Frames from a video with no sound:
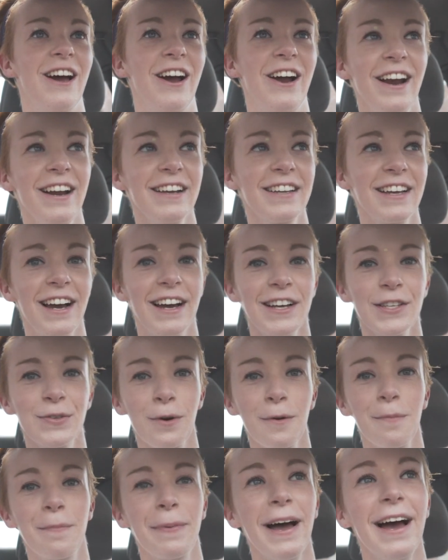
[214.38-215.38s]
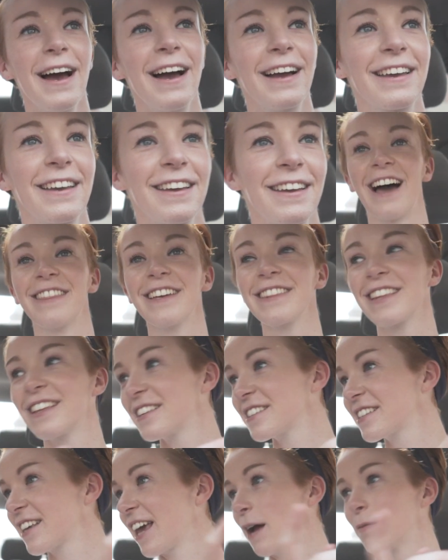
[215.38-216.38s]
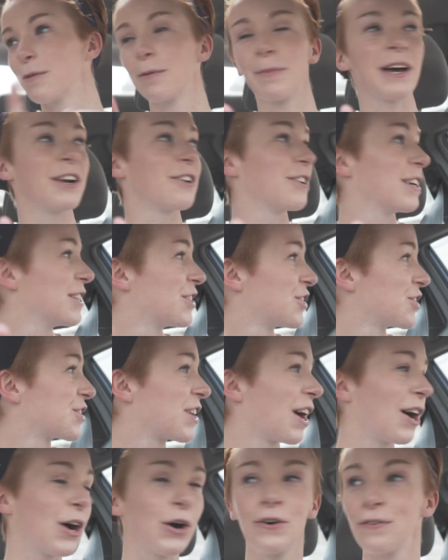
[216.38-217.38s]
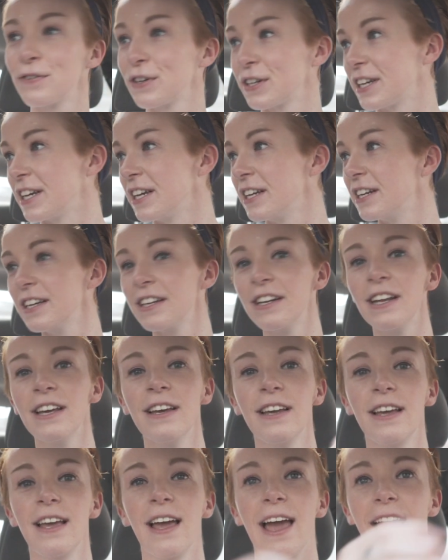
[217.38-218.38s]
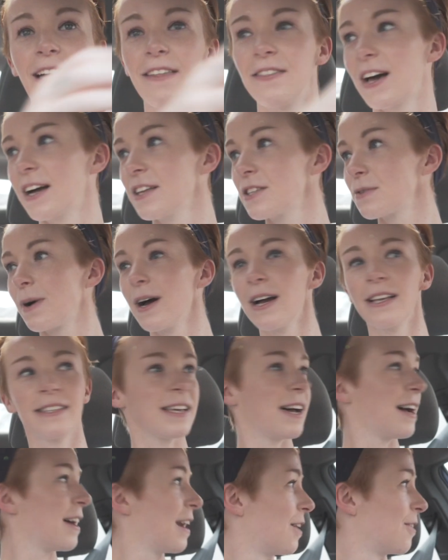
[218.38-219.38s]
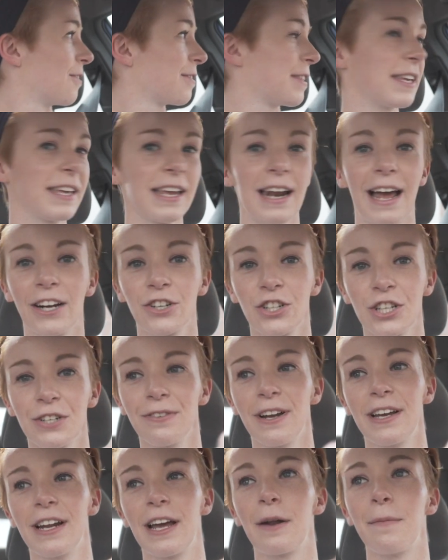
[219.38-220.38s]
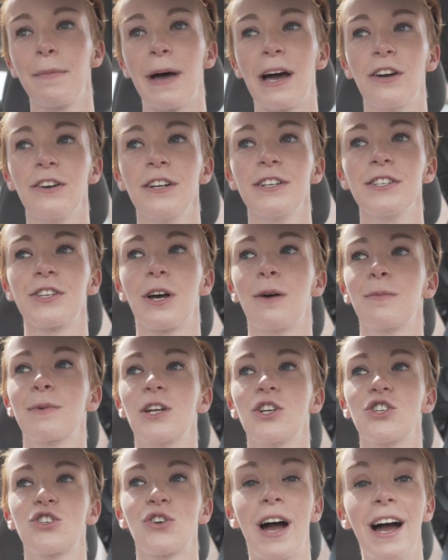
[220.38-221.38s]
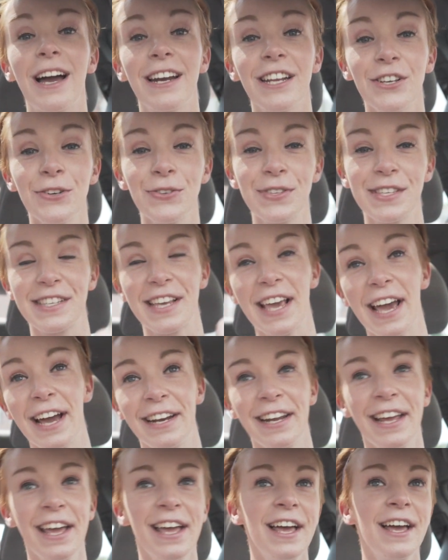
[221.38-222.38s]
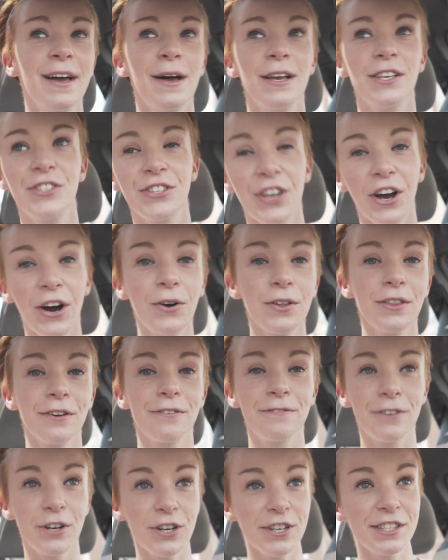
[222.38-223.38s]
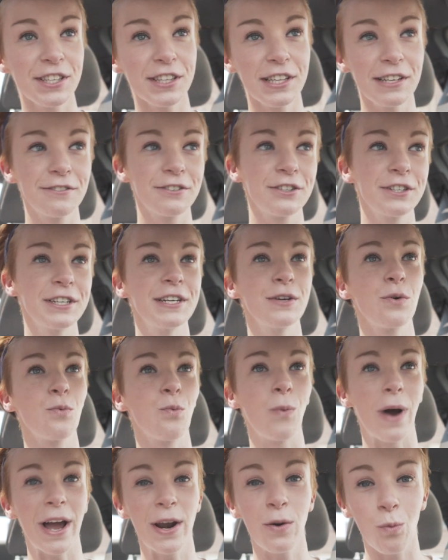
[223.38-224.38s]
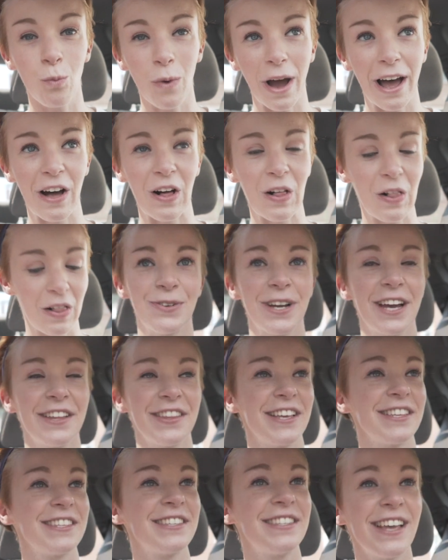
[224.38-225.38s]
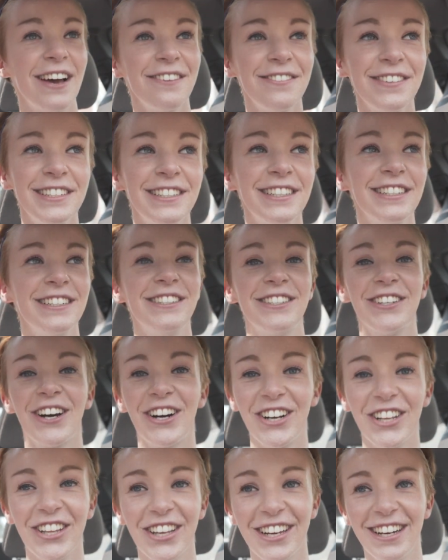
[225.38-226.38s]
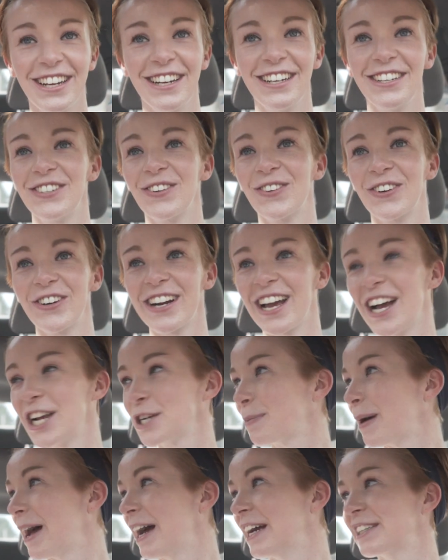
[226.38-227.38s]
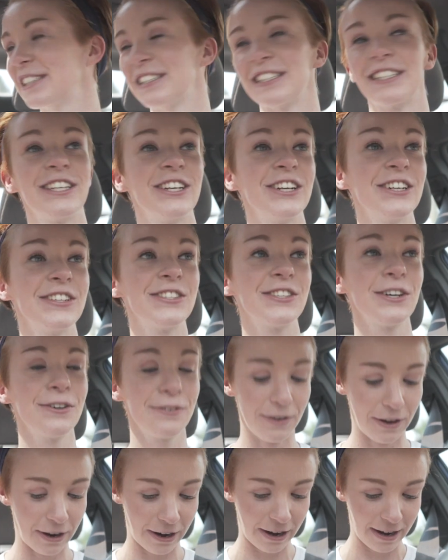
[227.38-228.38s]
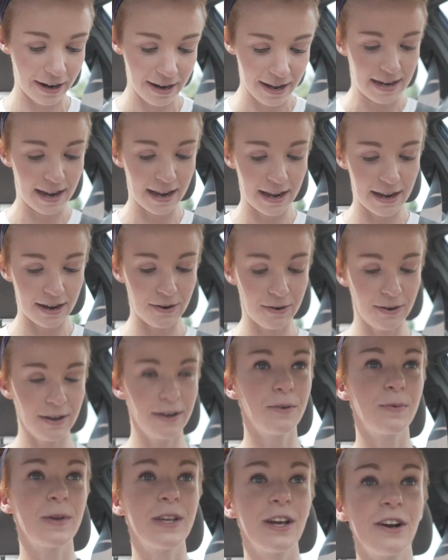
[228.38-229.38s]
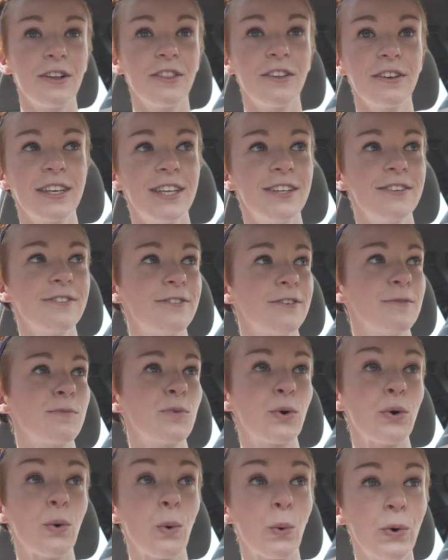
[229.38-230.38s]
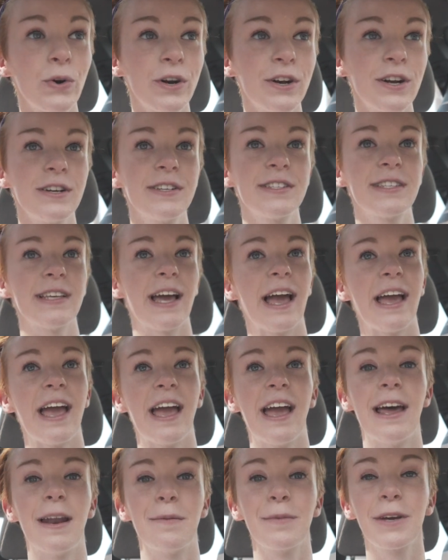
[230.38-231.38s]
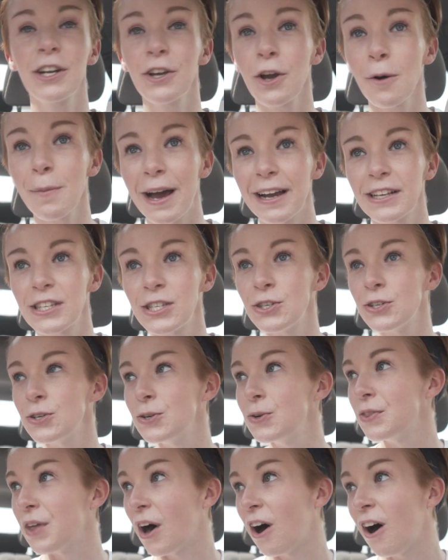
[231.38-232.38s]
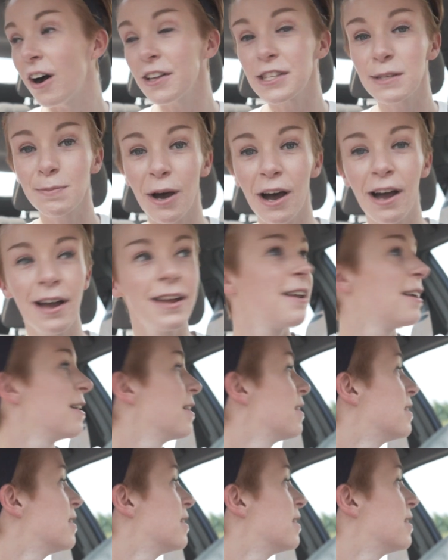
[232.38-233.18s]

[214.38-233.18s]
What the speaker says: Alright guys, we're back. I think that this camera battery just got overheated and that's why it died. I don't think it actually ran out of battery, so I'm gonna try to use this again. So the first delivery went well. We got that $7 DoorDash bag secured so far. Now we are looking for more orders and I'm gonna go back to the hotspot.